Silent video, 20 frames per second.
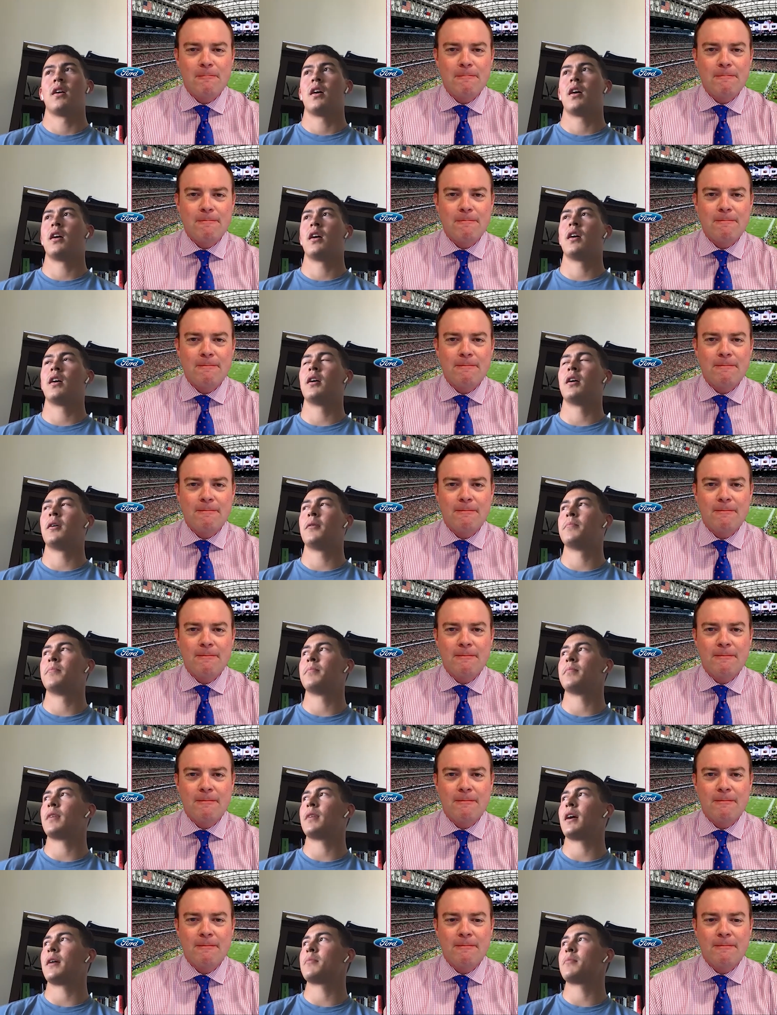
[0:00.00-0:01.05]
Speaker 1: I
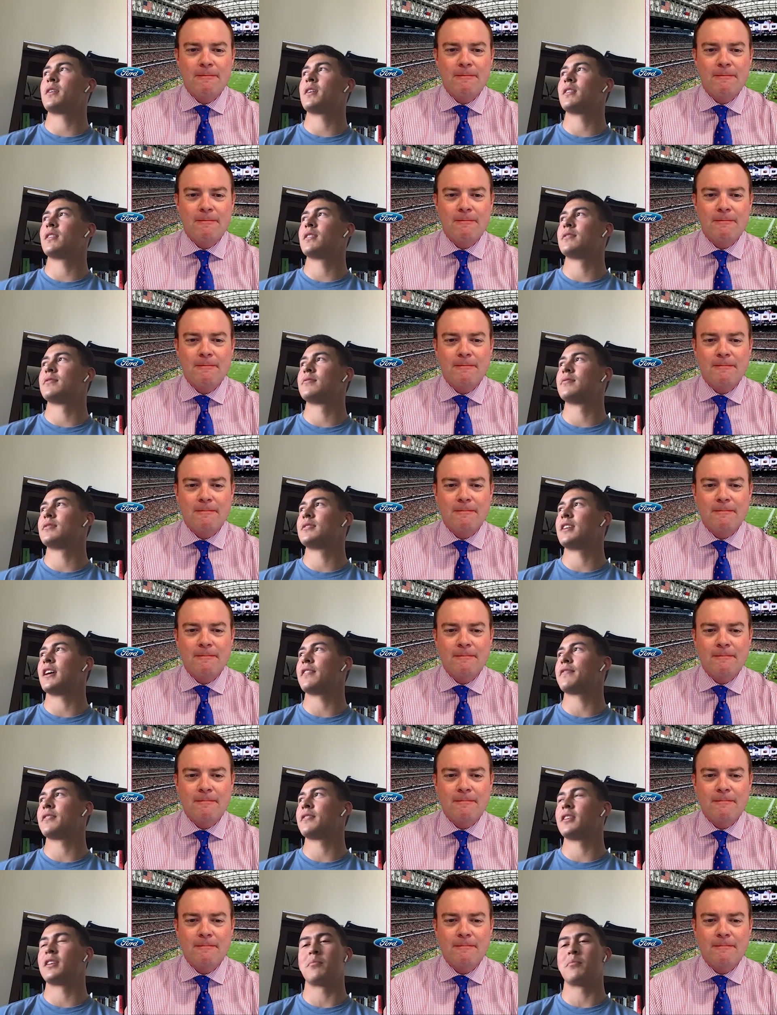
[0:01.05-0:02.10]
mean,
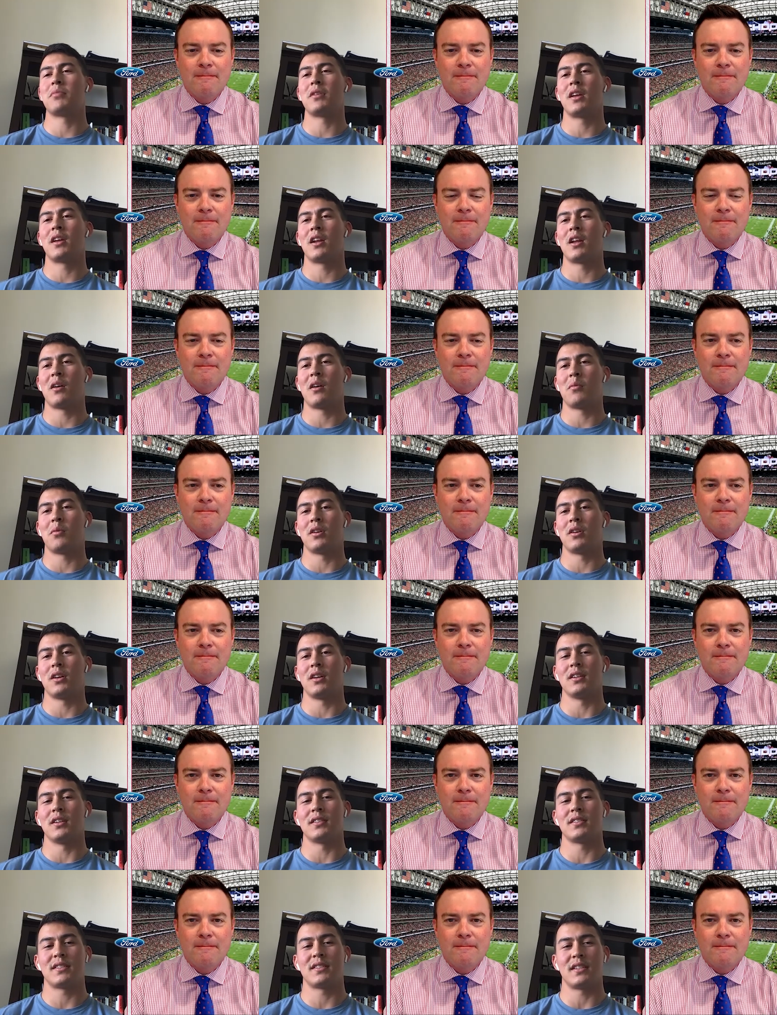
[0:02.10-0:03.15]
definitely being able
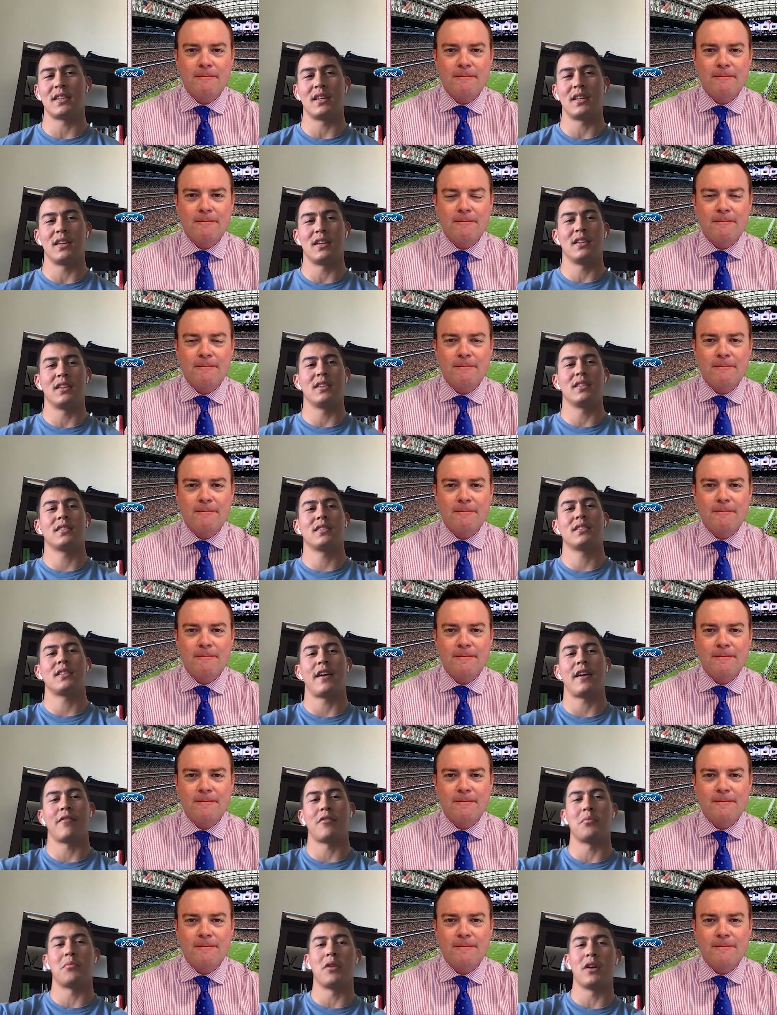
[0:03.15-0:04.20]
to see
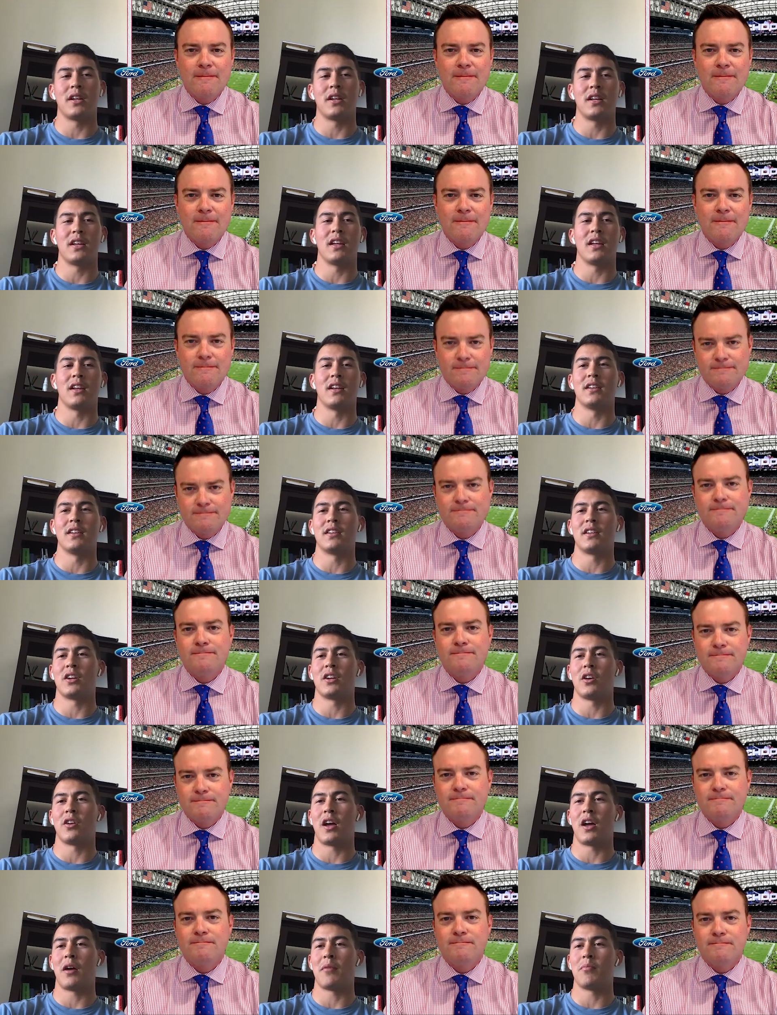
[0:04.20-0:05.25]
everybody and, you
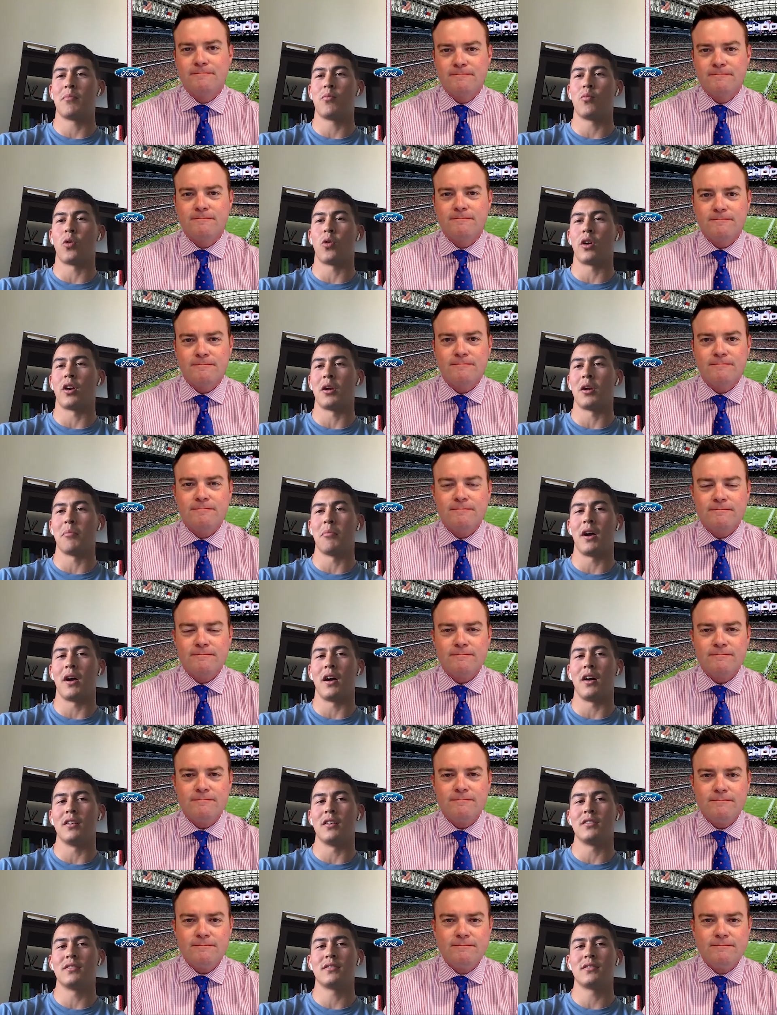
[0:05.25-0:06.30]
know, not worrying
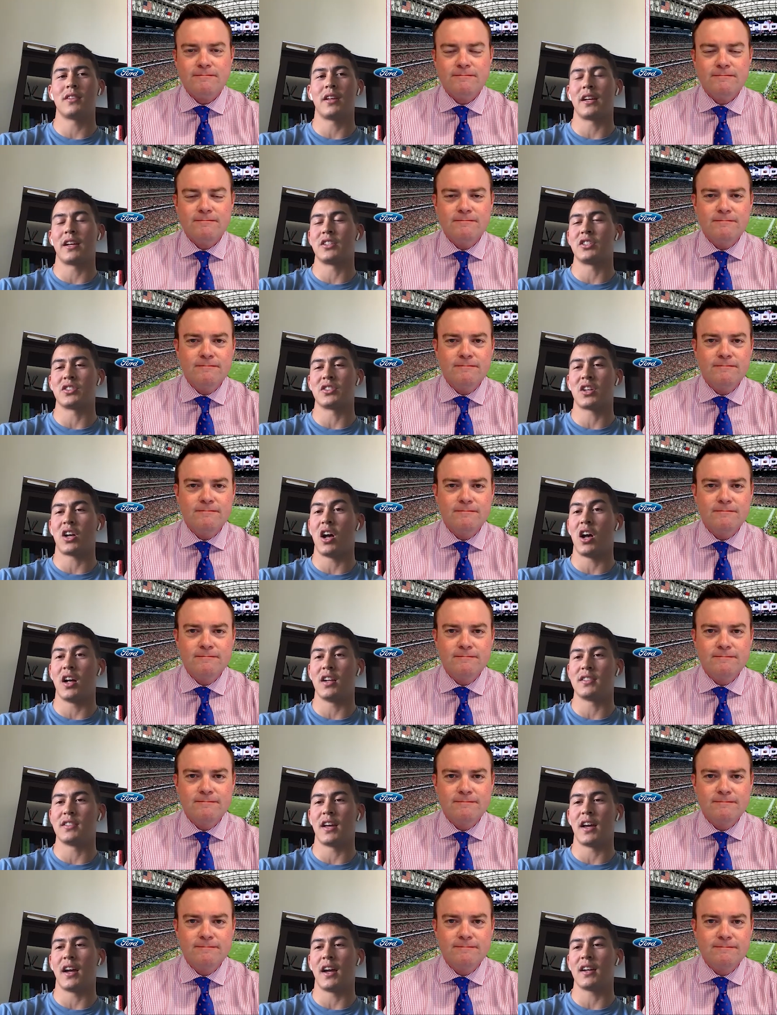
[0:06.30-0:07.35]
about like just
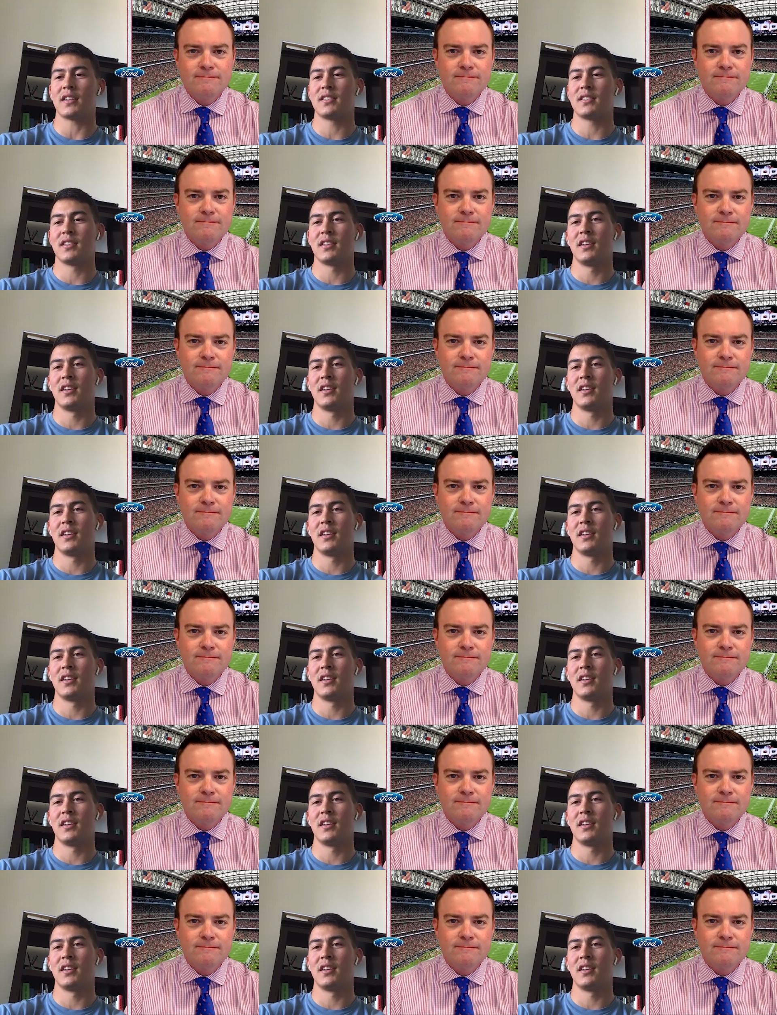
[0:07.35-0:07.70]
contact.